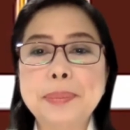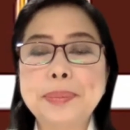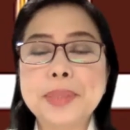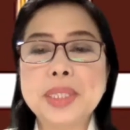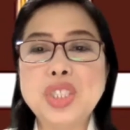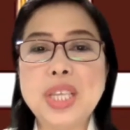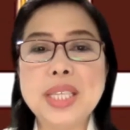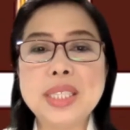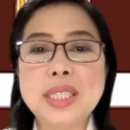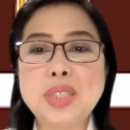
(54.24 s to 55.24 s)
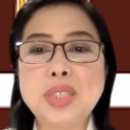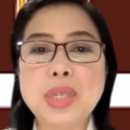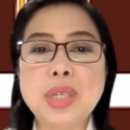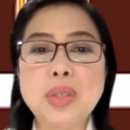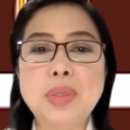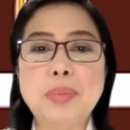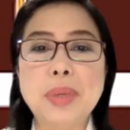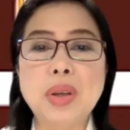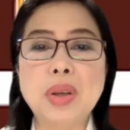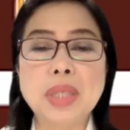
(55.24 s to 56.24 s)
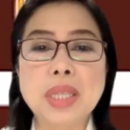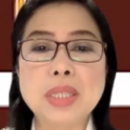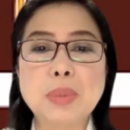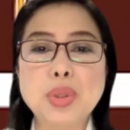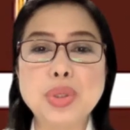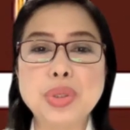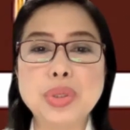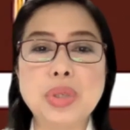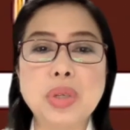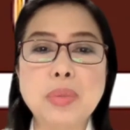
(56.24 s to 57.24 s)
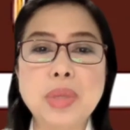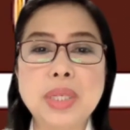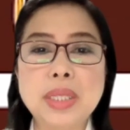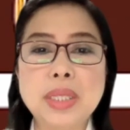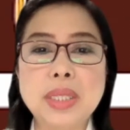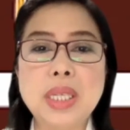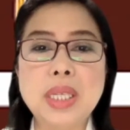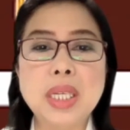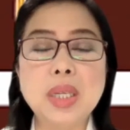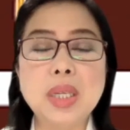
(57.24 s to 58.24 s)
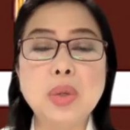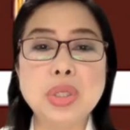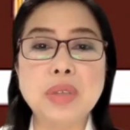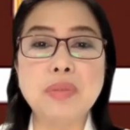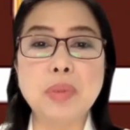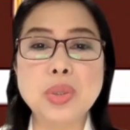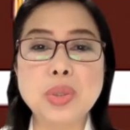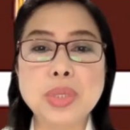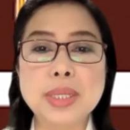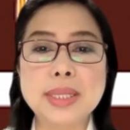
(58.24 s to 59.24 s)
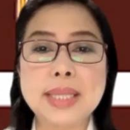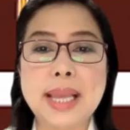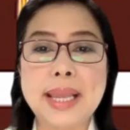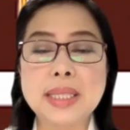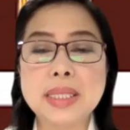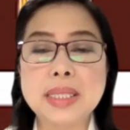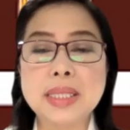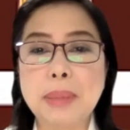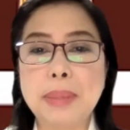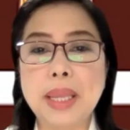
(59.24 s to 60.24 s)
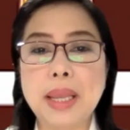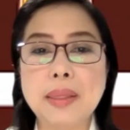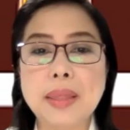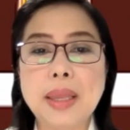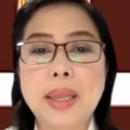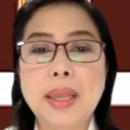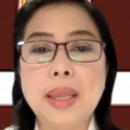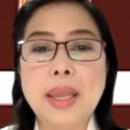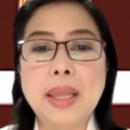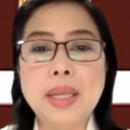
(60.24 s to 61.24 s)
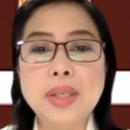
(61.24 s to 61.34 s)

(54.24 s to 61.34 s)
suggested to include prolonged exposure to the community, inclusion of more social science, public health, and